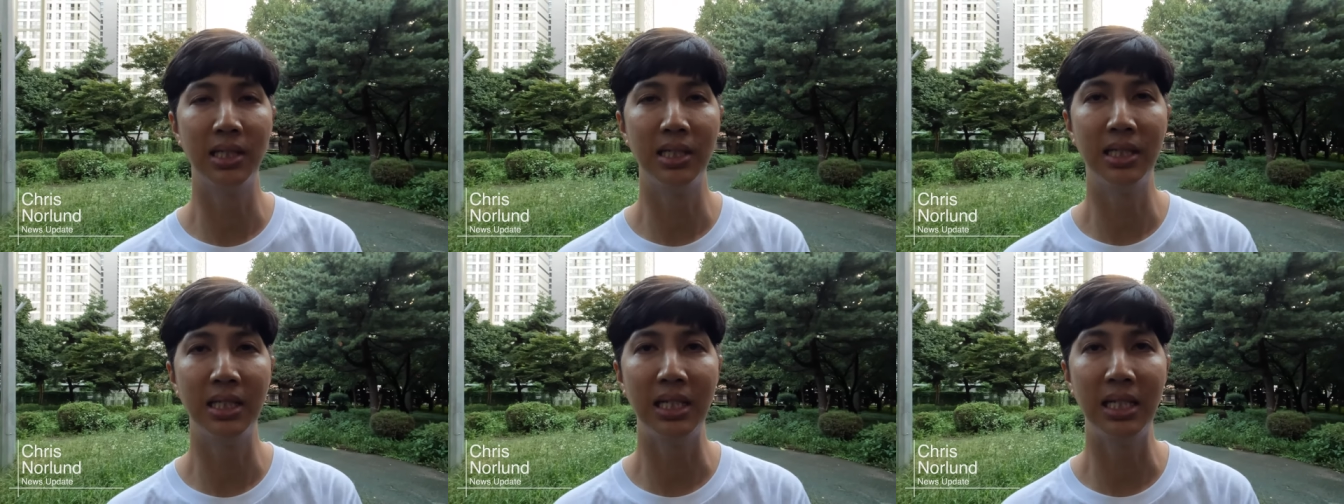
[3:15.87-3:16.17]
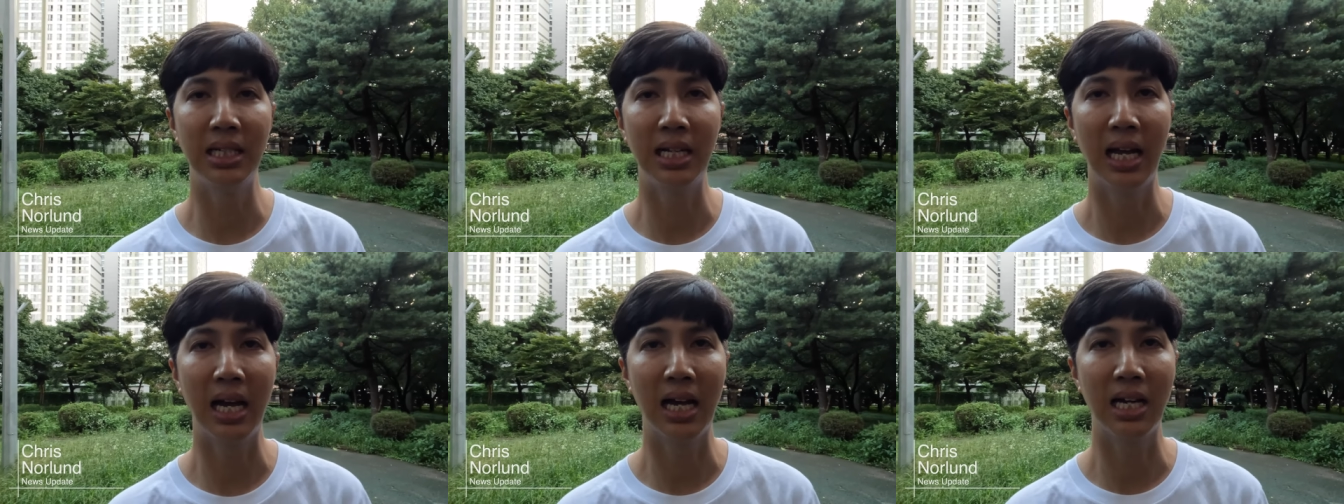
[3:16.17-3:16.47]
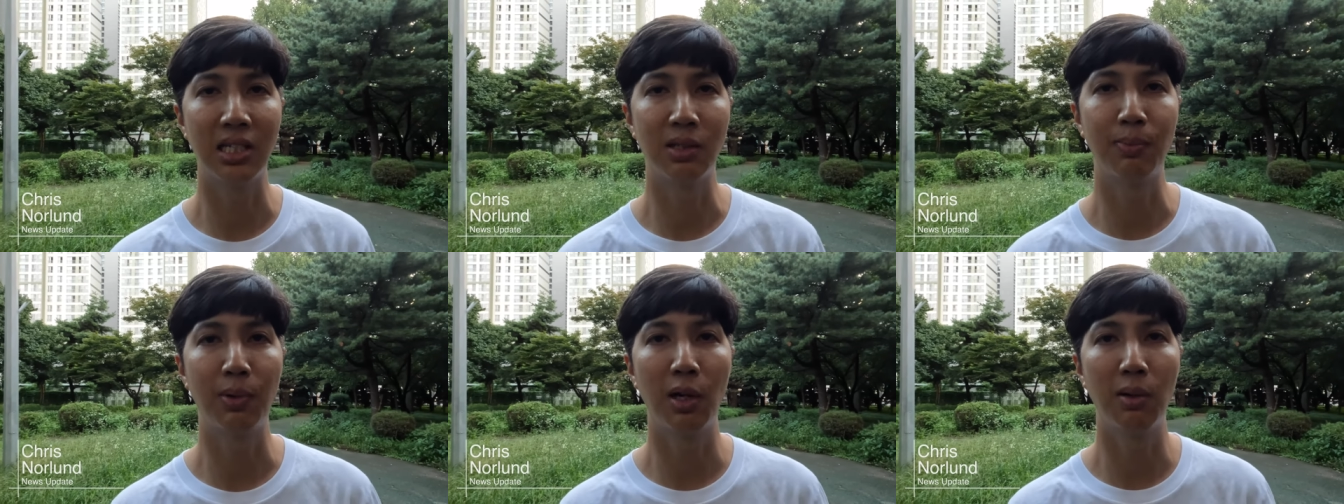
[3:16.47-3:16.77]
indeed
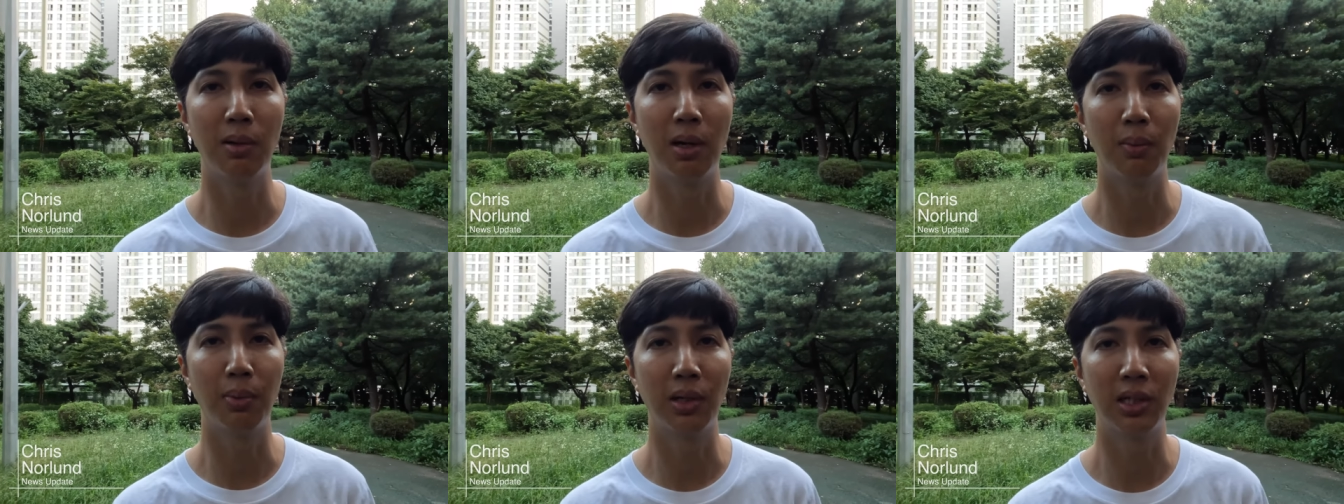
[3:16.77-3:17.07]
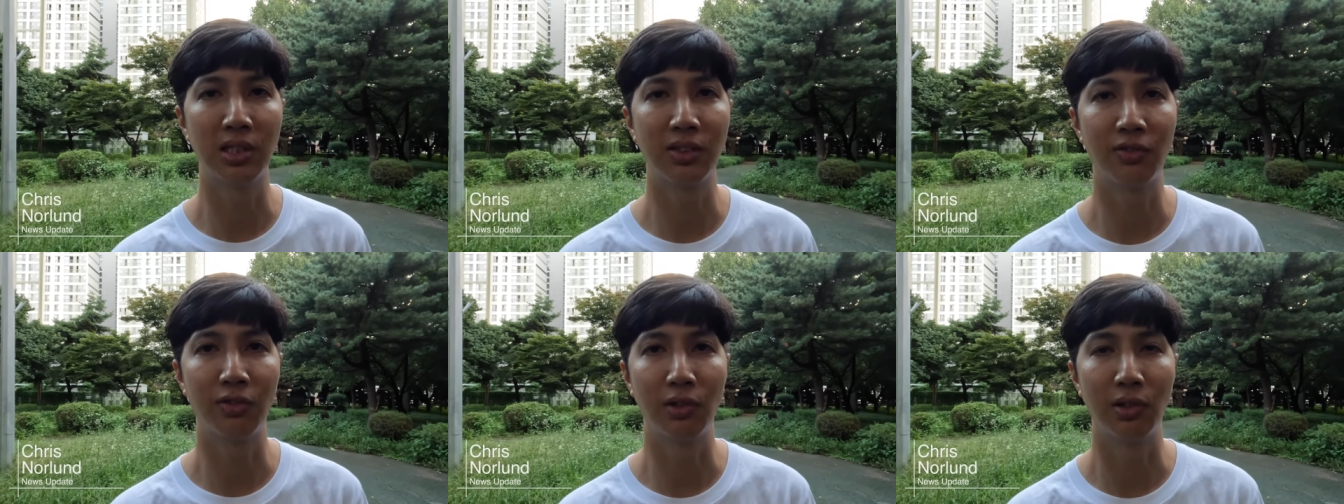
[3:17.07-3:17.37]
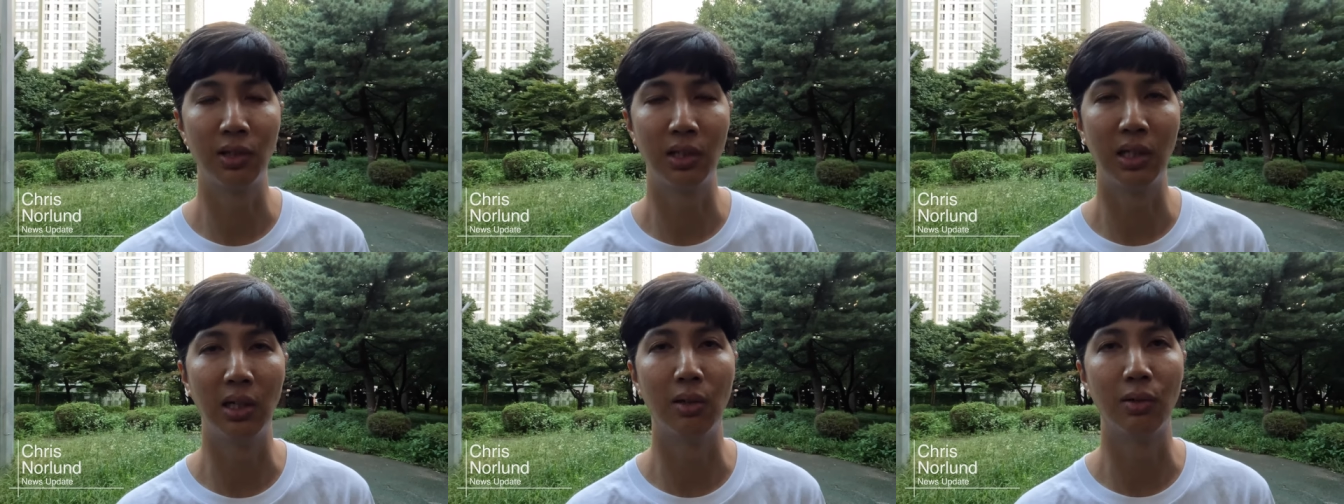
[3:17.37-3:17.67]
has Paramount Plus
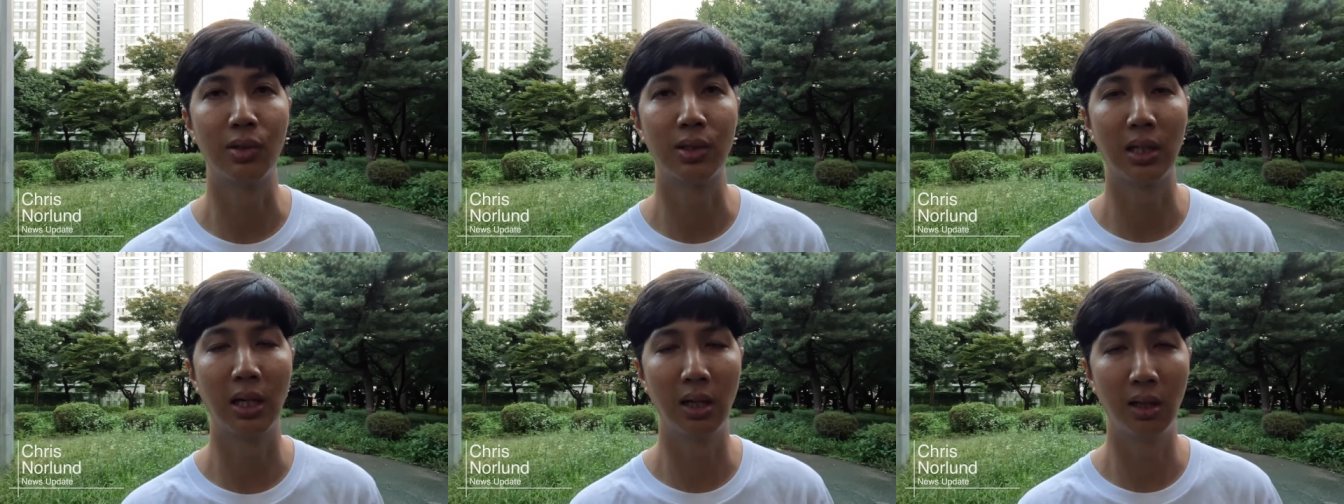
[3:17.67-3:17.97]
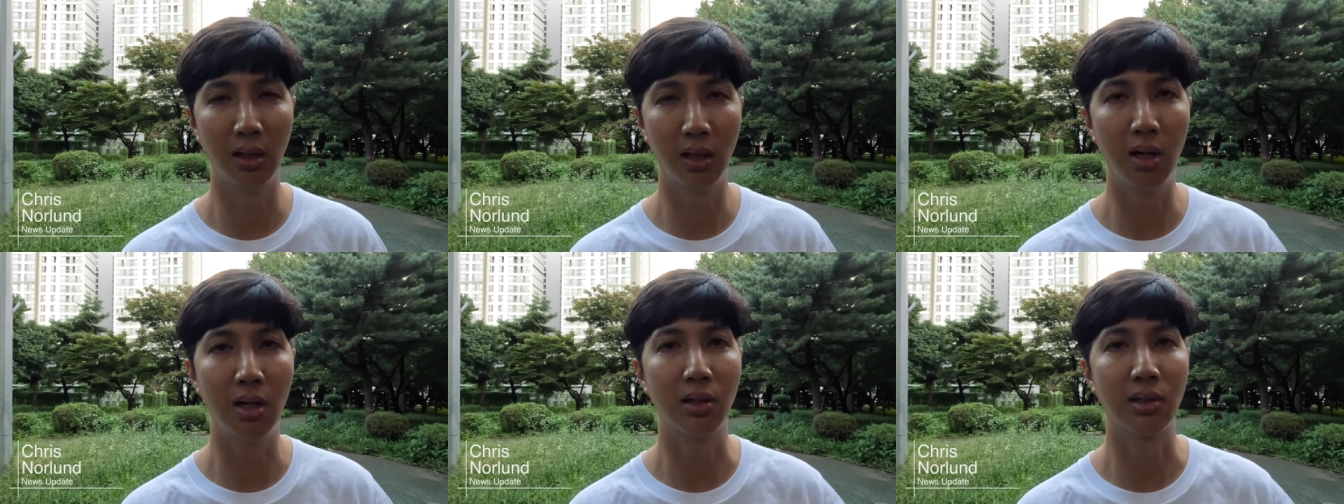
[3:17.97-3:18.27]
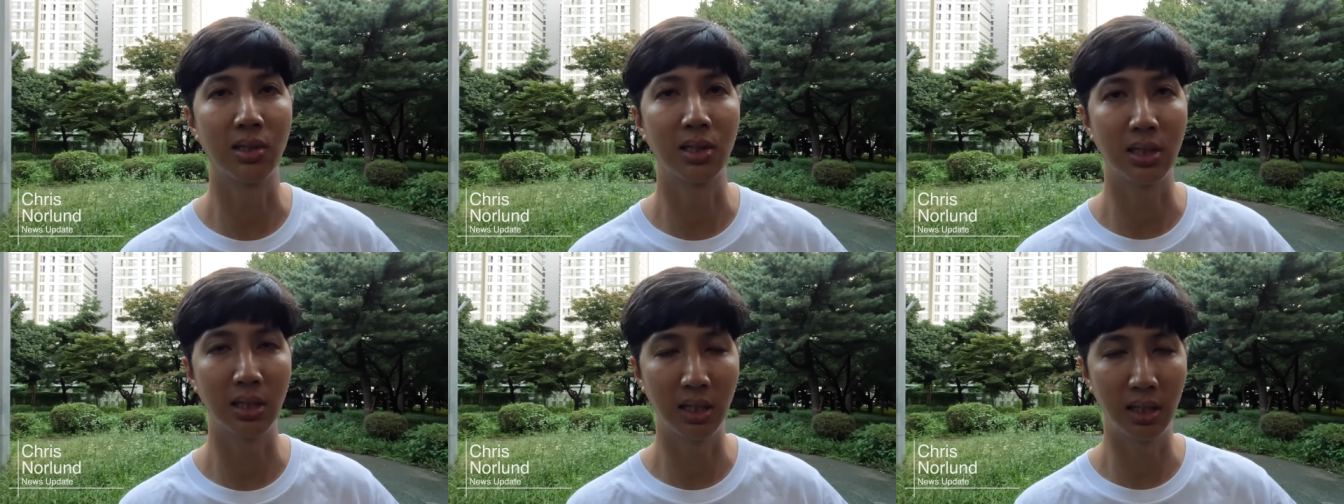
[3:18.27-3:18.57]
for you know a
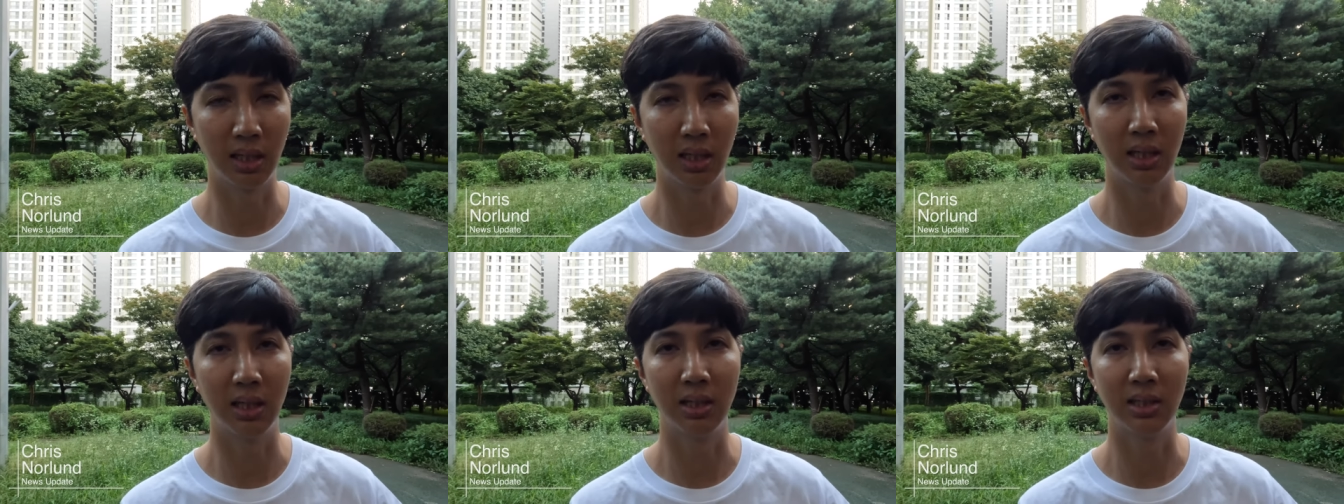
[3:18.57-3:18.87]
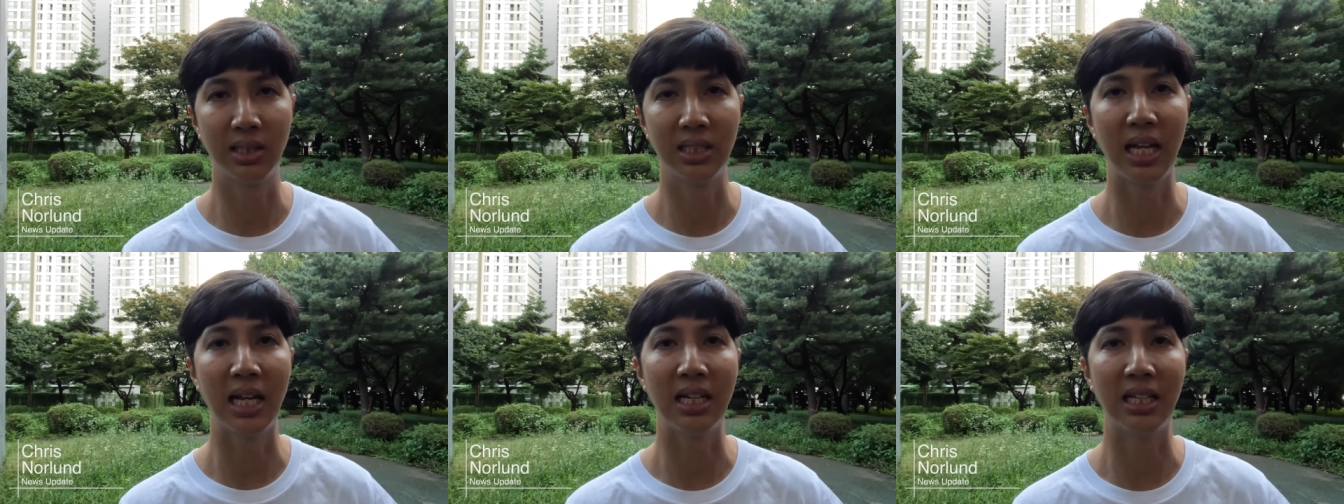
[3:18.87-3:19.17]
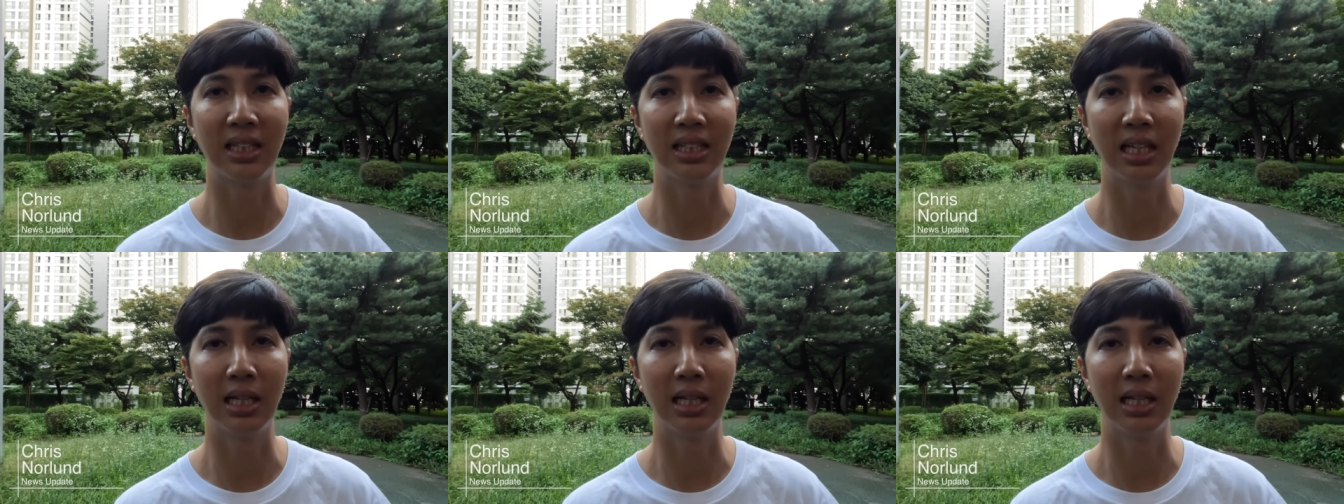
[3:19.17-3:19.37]
long-standing uh,